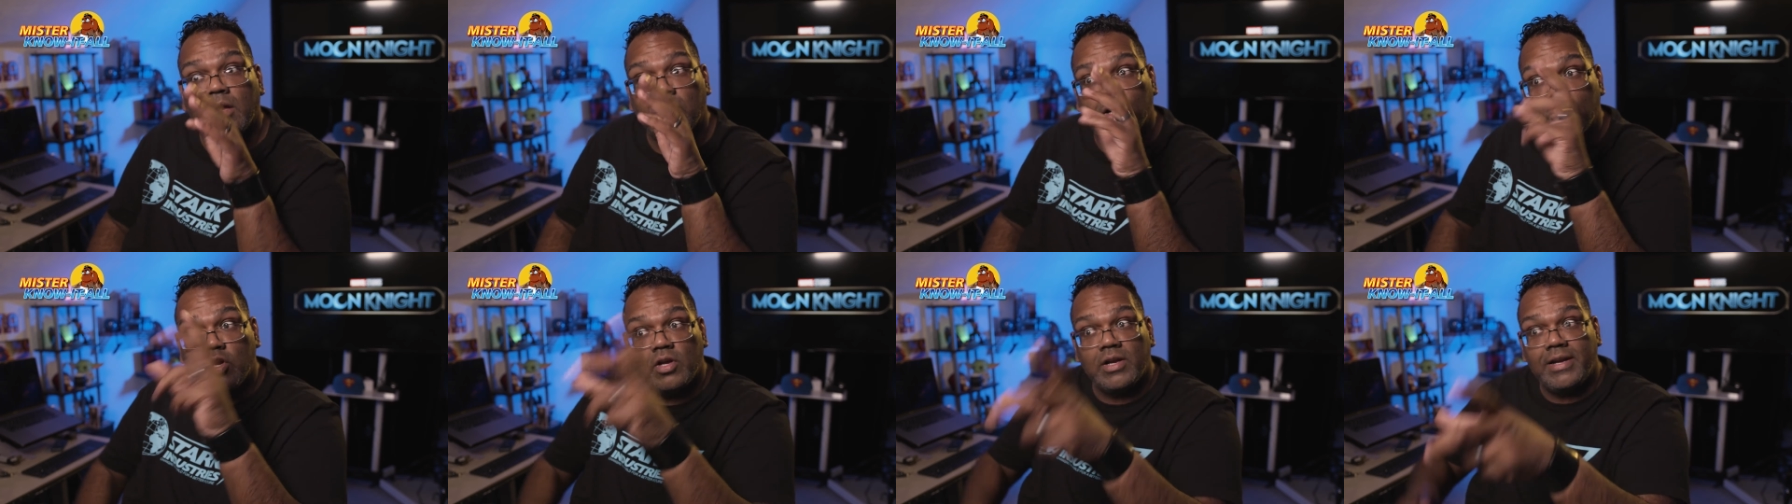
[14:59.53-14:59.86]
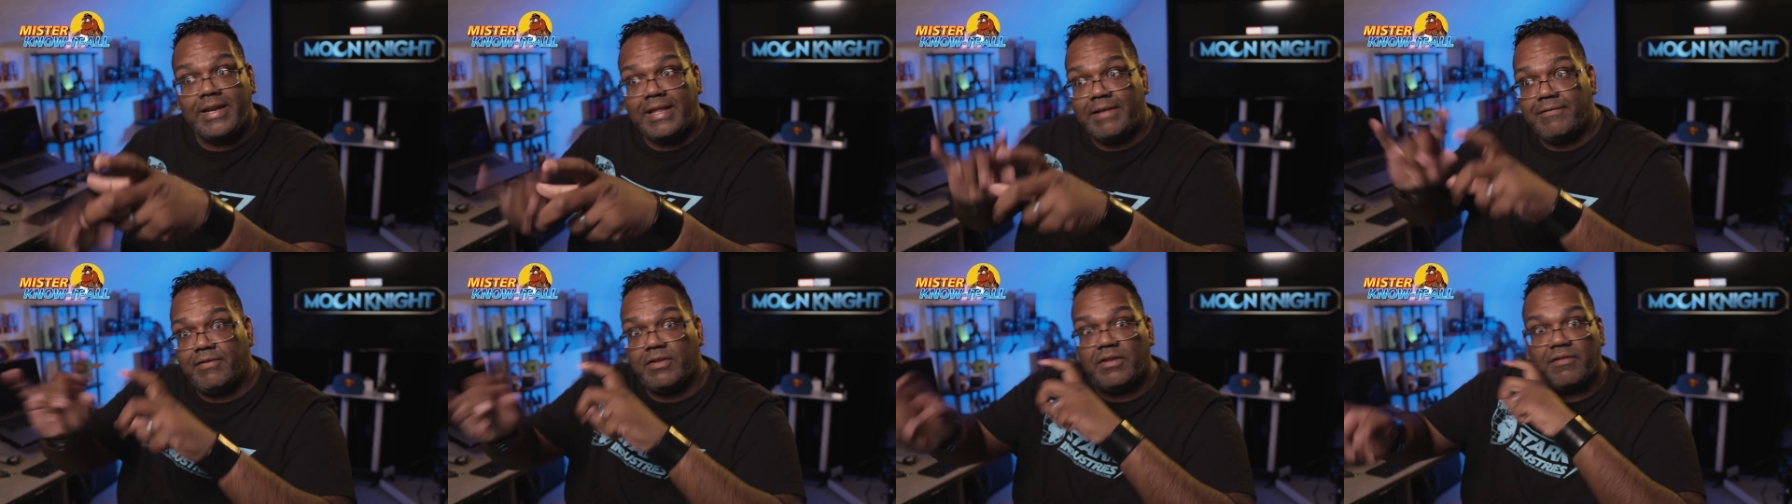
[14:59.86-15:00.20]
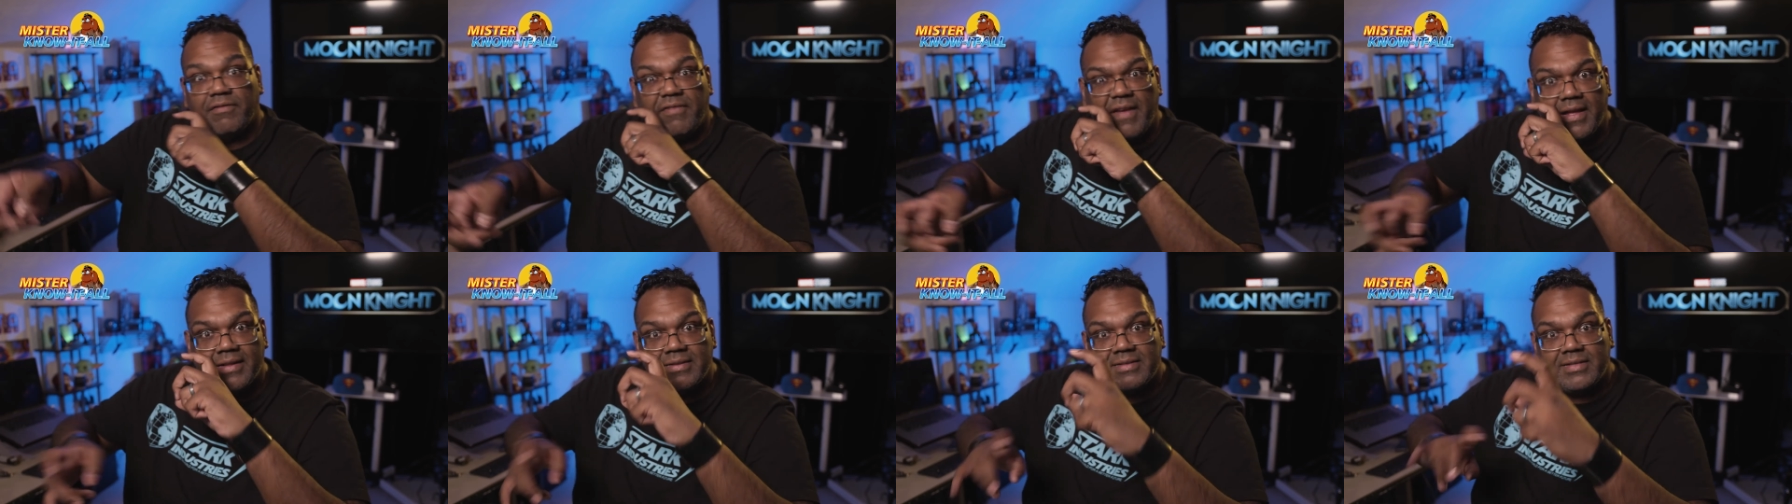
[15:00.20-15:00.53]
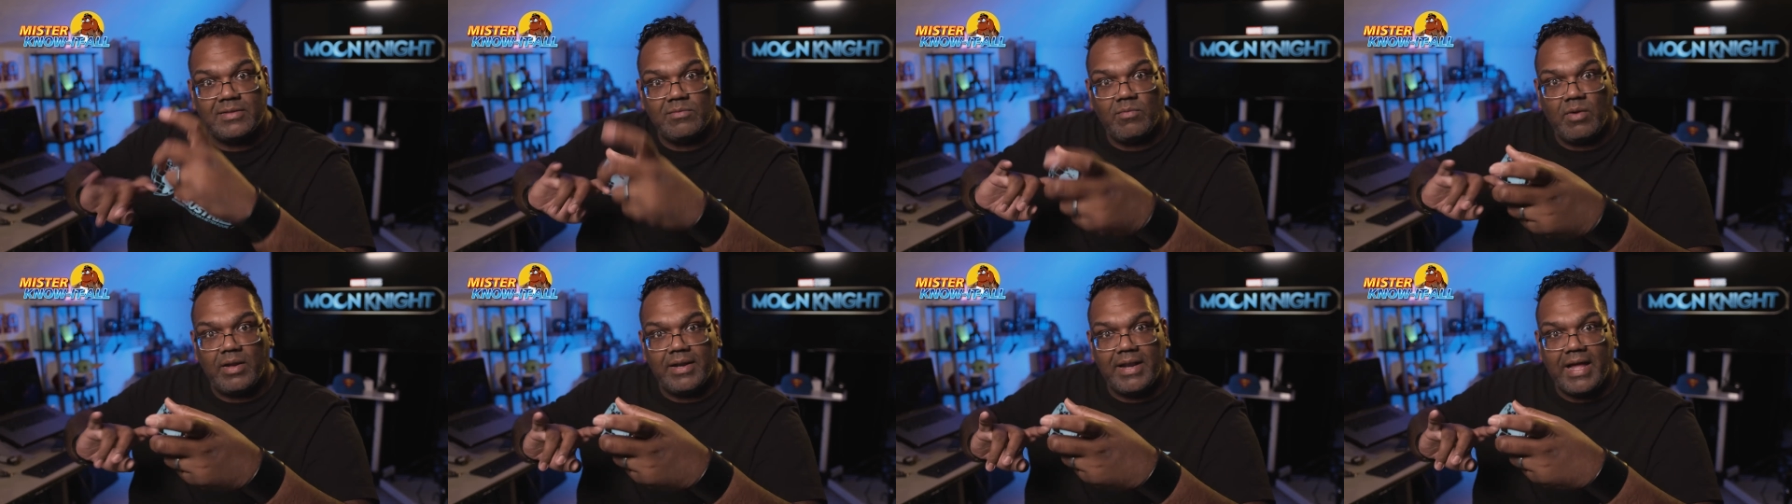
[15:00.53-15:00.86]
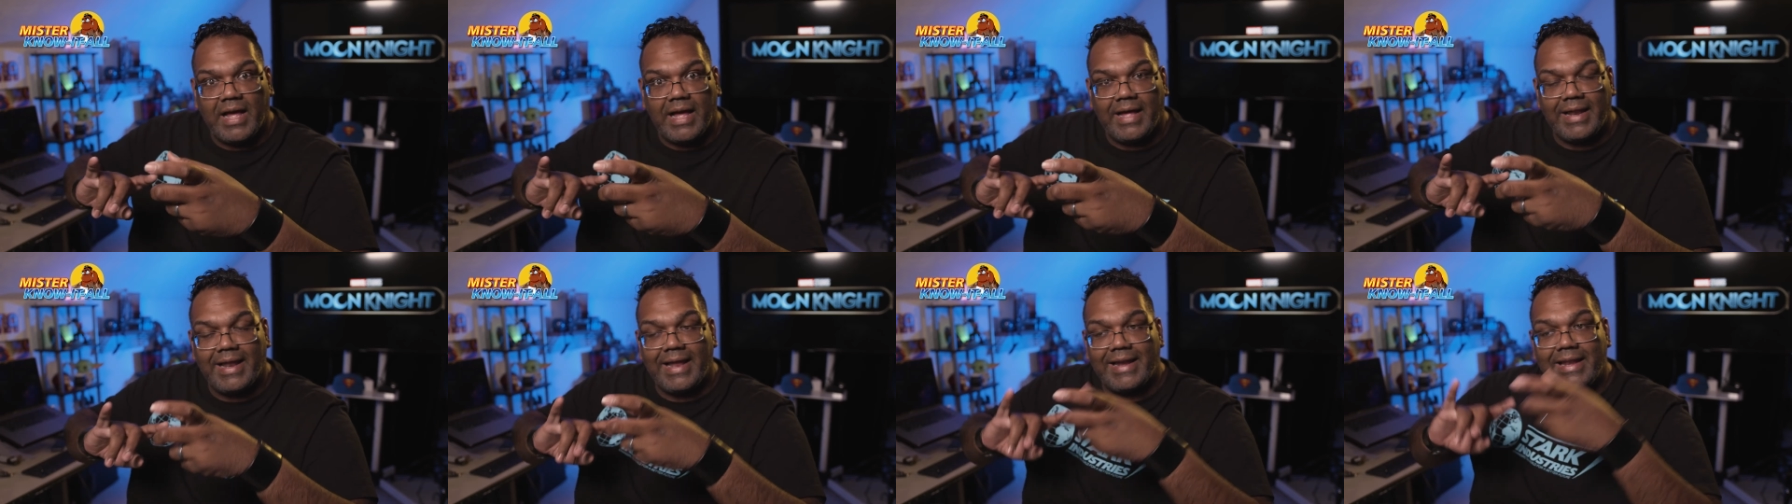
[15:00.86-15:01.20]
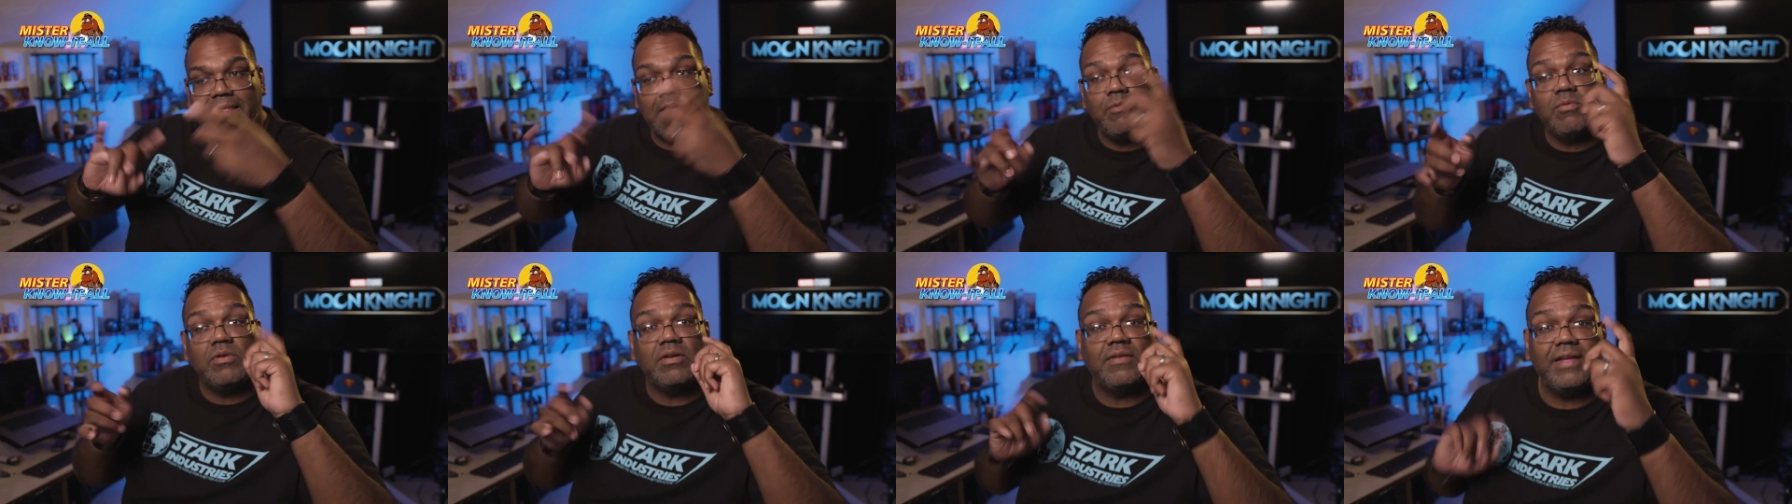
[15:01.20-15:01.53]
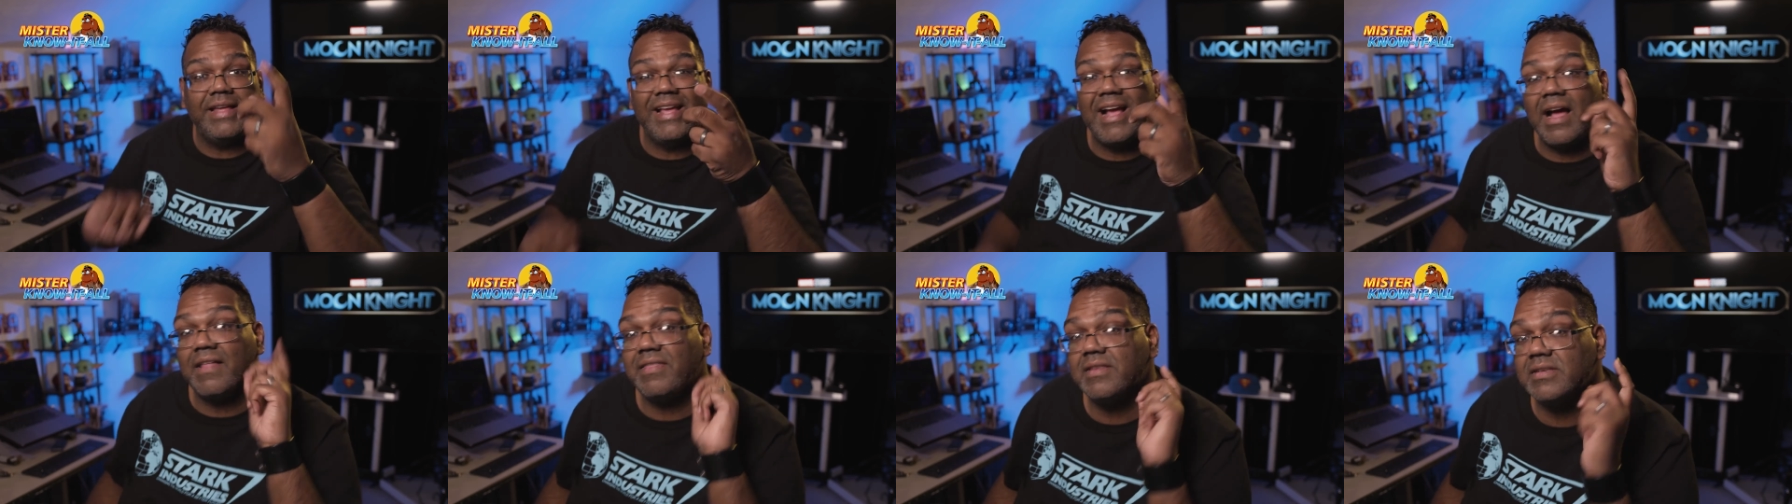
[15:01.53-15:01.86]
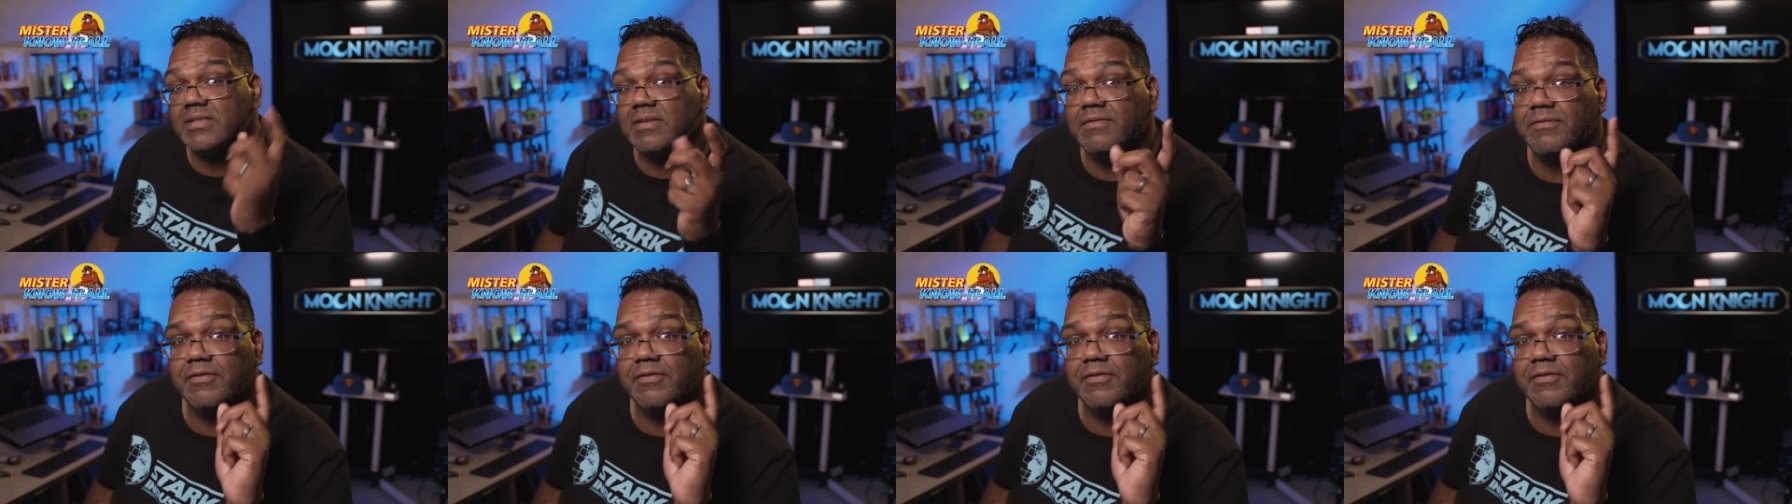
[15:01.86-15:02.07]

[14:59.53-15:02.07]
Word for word: good and evil events and whatnot, and he got this